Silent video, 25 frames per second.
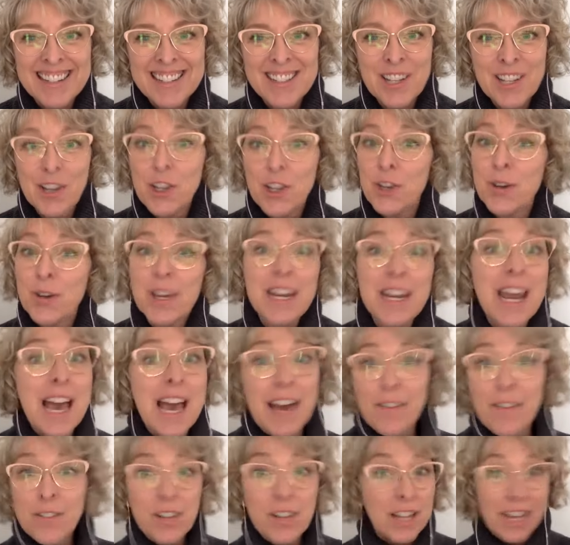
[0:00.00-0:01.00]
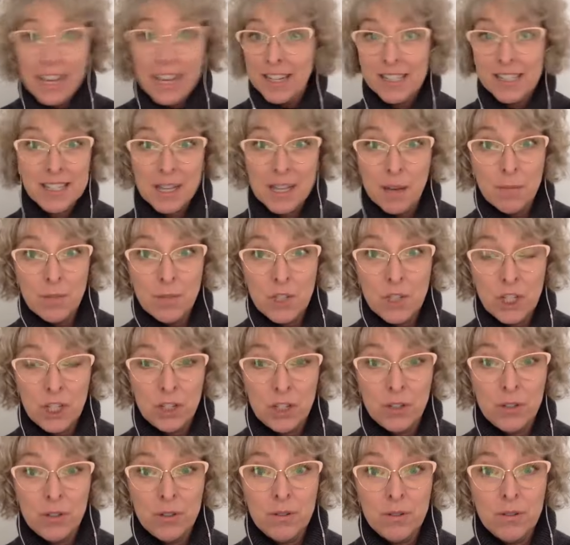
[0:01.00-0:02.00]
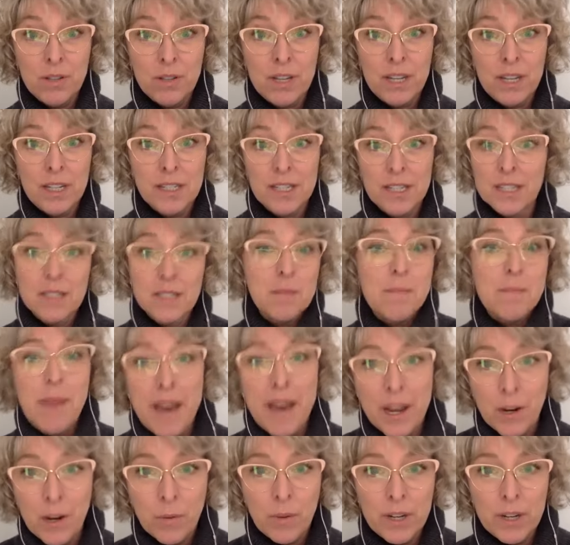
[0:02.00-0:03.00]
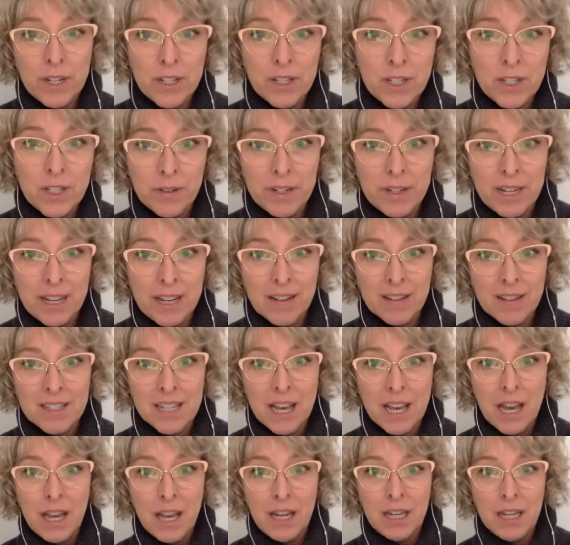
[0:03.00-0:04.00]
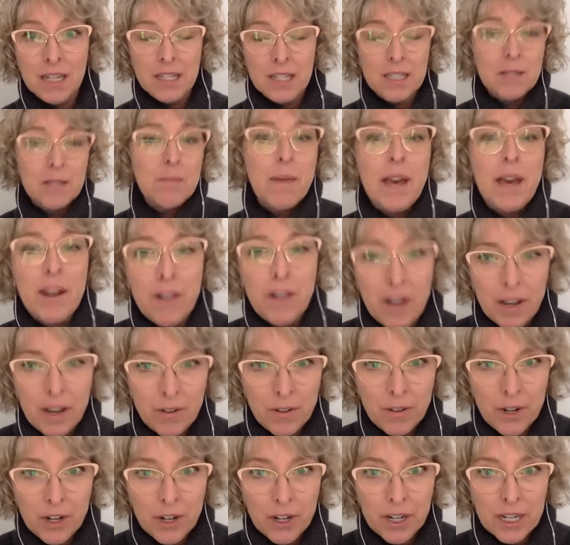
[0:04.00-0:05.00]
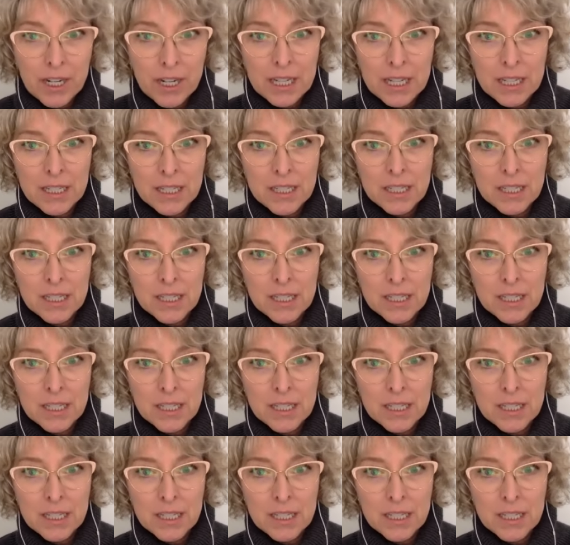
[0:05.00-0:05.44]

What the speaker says: So you can have clients come to you. It doesn't matter what it's doing outside. It doesn't matter how dark it is.